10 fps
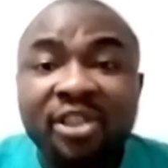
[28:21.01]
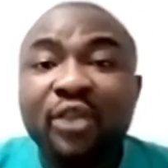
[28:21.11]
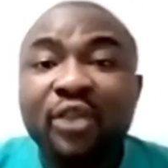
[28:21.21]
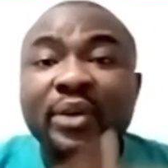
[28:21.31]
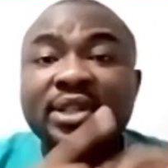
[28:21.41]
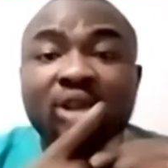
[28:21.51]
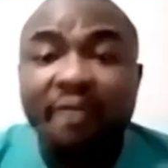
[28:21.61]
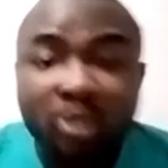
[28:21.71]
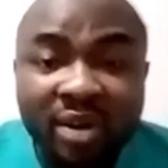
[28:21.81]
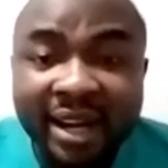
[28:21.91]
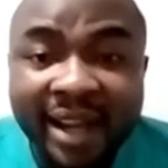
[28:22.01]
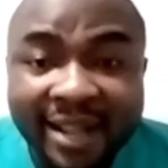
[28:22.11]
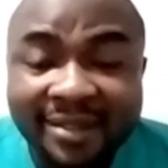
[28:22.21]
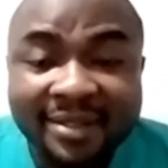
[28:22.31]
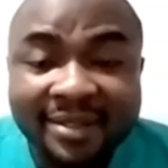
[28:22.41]
The risk of coronary
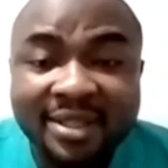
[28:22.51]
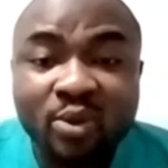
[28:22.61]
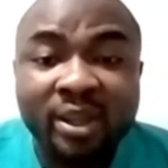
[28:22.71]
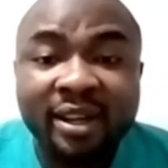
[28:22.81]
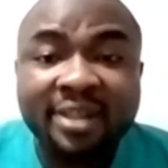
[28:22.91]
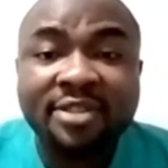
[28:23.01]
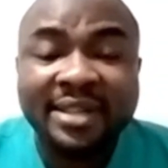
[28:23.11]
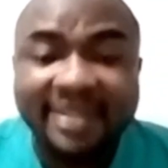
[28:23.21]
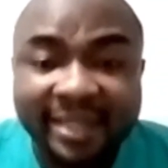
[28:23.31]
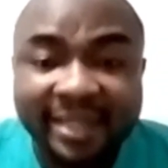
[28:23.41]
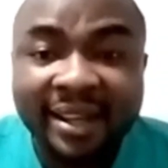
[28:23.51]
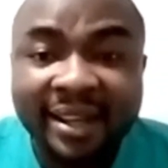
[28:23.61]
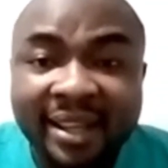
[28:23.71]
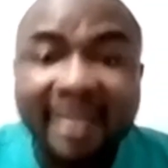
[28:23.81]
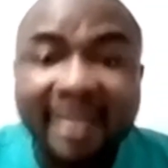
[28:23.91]
heart disease will increase
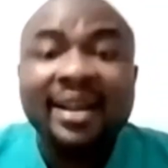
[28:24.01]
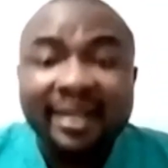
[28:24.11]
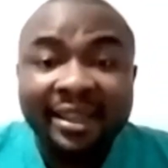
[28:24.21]
transcendentally.